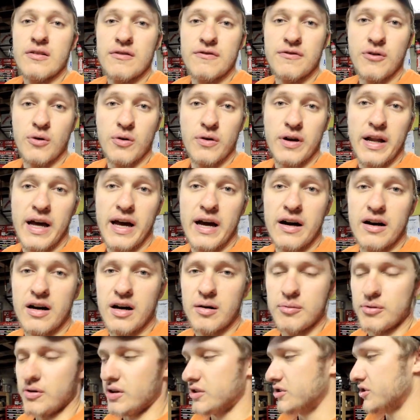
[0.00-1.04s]
For now,
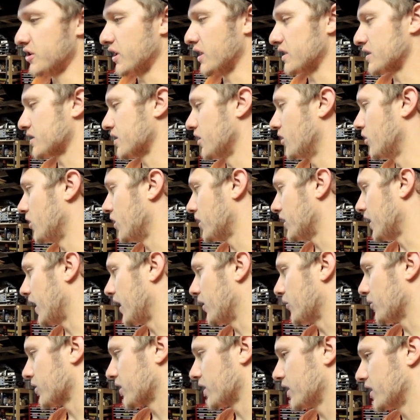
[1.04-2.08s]
I'm going to let you guys go on
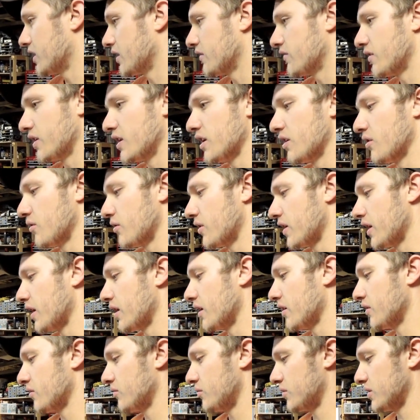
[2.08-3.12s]
that. We're going to end the video
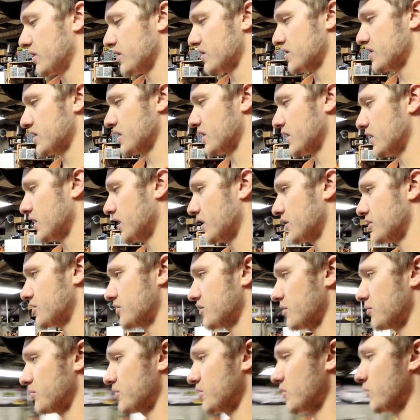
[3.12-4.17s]
there with this thing kind of
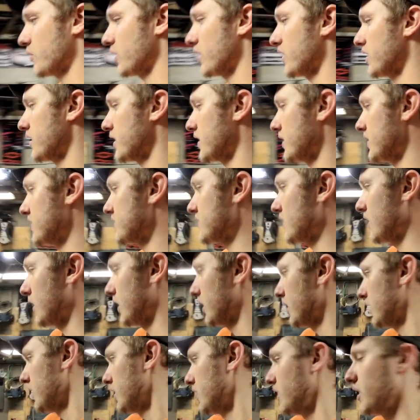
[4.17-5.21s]
stripped to where it is.
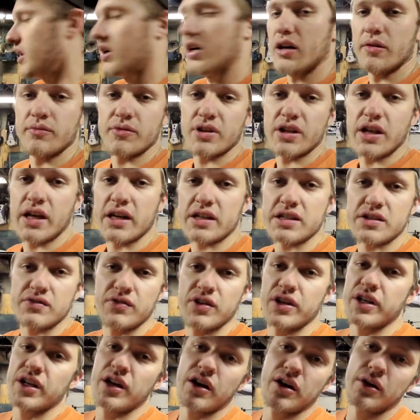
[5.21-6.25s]
The next
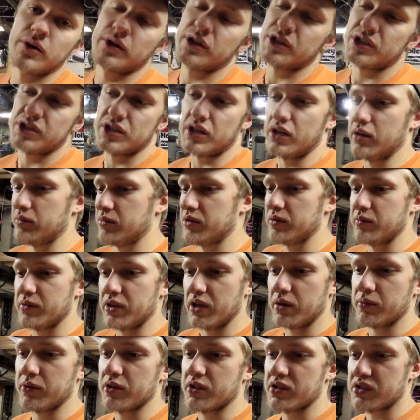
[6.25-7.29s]
video, which I'm
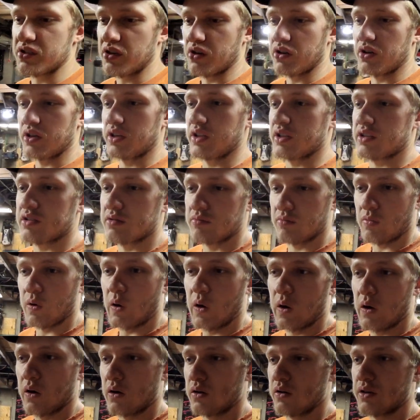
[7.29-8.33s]
going to start on it
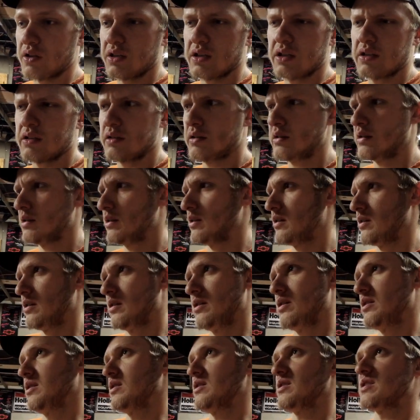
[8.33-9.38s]
tomorrow, and
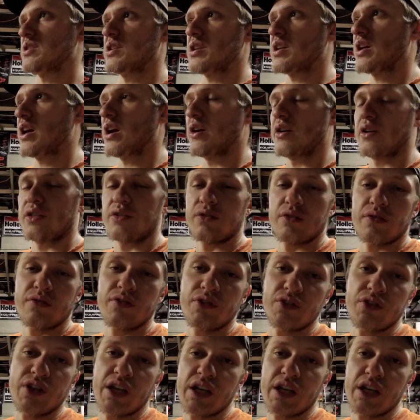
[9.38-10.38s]
it's going to carry through a few